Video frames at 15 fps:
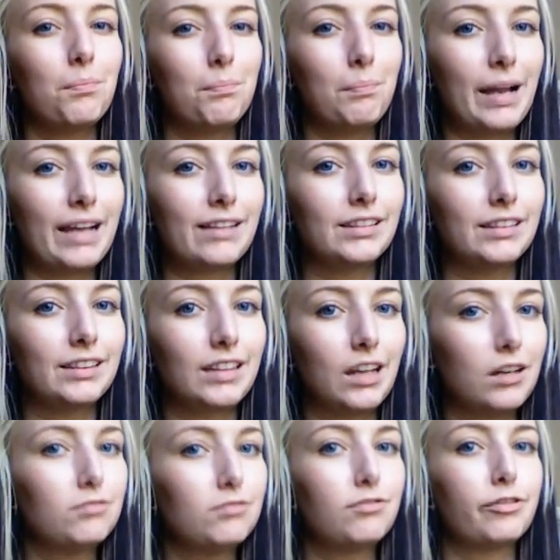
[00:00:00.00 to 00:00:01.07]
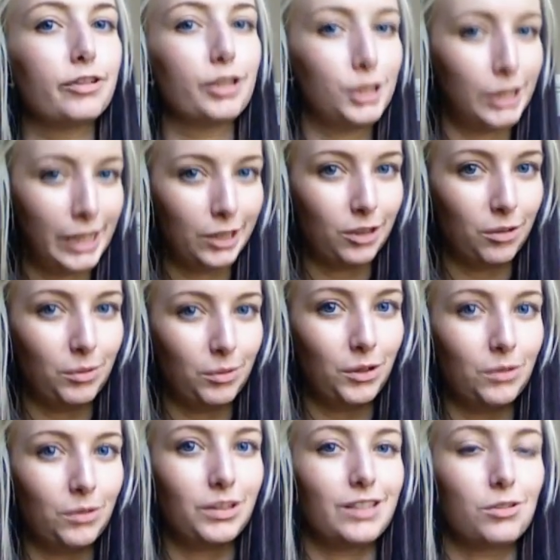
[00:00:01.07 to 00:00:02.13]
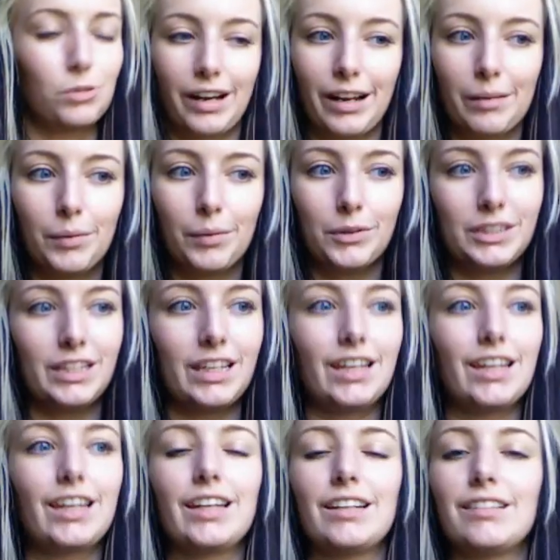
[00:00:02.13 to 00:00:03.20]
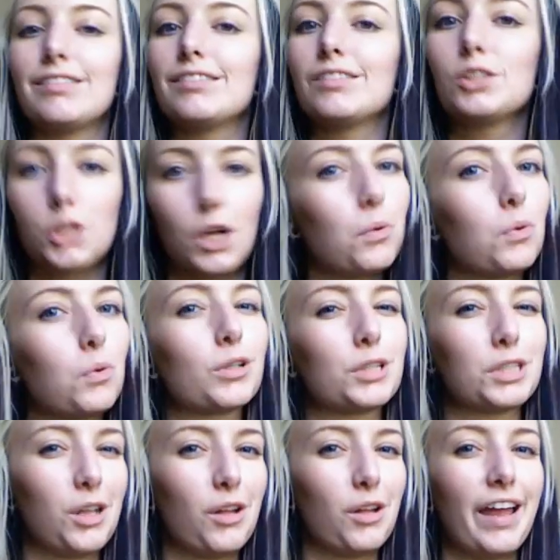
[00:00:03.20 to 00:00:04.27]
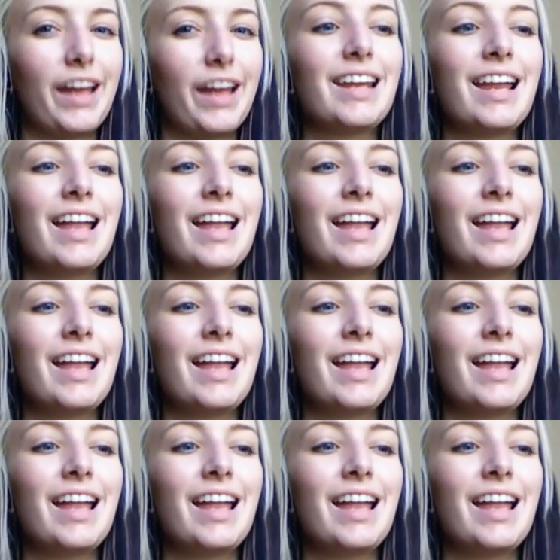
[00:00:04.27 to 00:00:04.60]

my love for Sailor Moon and Dragon Ball Z and Star Wars and all that,